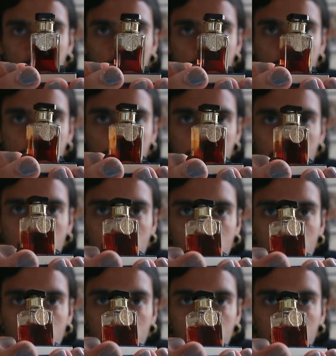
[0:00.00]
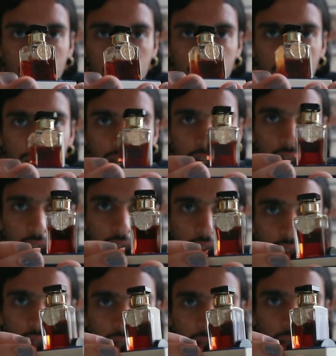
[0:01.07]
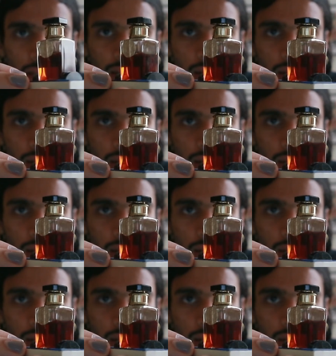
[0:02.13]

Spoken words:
the seal, and